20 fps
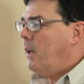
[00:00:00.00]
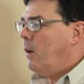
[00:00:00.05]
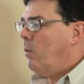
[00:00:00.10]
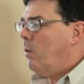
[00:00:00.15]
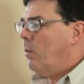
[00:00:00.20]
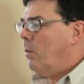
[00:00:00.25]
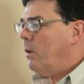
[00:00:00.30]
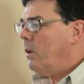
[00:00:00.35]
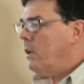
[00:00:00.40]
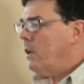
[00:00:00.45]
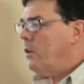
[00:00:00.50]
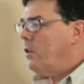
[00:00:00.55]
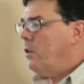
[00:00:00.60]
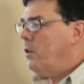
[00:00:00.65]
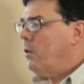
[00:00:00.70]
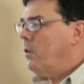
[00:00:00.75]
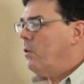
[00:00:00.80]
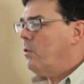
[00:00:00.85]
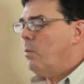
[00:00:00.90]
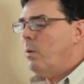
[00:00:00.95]
Now what we're going
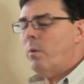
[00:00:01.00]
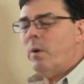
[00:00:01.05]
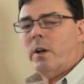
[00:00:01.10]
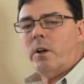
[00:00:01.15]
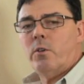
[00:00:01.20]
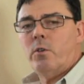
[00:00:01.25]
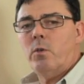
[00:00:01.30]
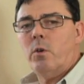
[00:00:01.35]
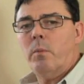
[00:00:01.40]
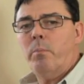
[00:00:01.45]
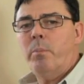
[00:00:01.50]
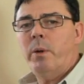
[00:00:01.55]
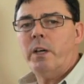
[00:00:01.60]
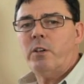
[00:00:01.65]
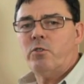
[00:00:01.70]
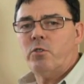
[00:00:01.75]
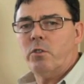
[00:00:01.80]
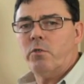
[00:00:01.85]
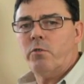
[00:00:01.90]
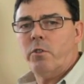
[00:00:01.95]
to do is we want to do a
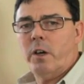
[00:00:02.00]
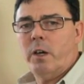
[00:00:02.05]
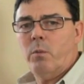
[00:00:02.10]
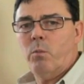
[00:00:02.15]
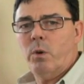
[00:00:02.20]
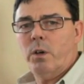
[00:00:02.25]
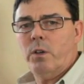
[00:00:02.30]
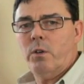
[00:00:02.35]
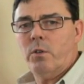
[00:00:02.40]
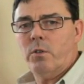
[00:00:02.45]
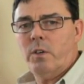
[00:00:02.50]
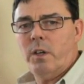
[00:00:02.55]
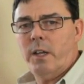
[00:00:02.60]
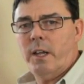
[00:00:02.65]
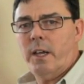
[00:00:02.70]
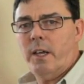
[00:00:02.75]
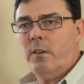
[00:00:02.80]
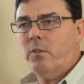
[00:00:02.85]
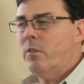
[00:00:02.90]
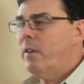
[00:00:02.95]
picture frame window
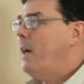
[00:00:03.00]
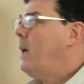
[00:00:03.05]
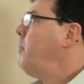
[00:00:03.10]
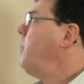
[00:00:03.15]
today. So